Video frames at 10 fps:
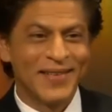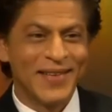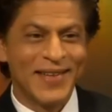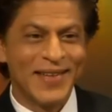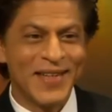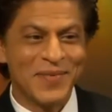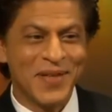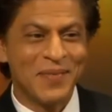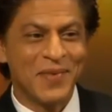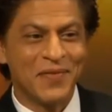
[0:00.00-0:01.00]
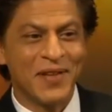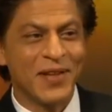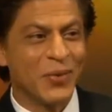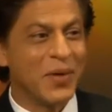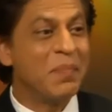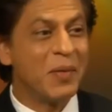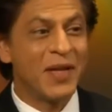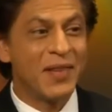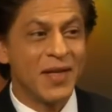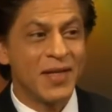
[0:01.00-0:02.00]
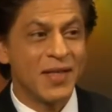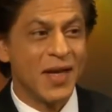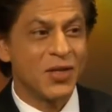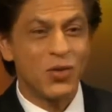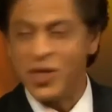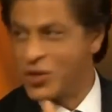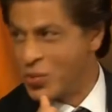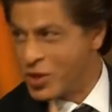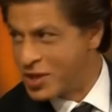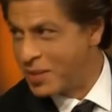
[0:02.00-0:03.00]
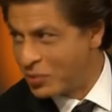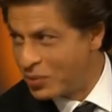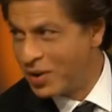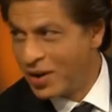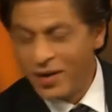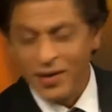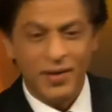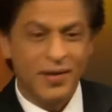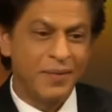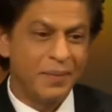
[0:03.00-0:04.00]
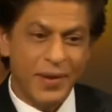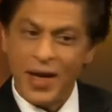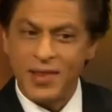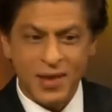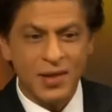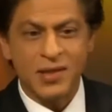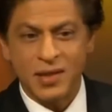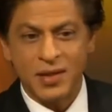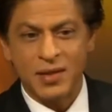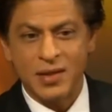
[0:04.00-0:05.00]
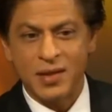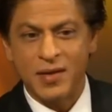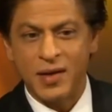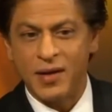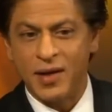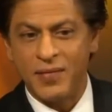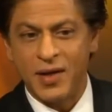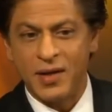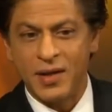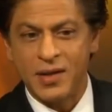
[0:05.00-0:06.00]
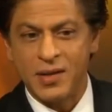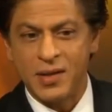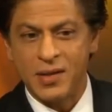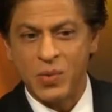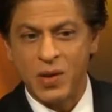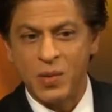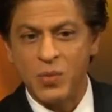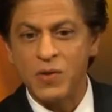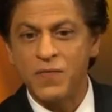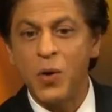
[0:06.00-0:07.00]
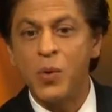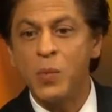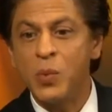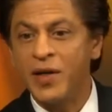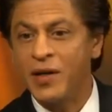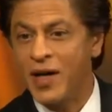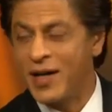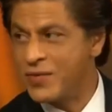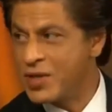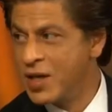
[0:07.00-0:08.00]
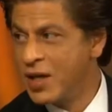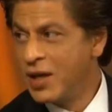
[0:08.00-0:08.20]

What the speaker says: It does become difficult to implement things as soon as you wish them to. But I think it's a great drive, and I think it's one of the most forward-moving drives.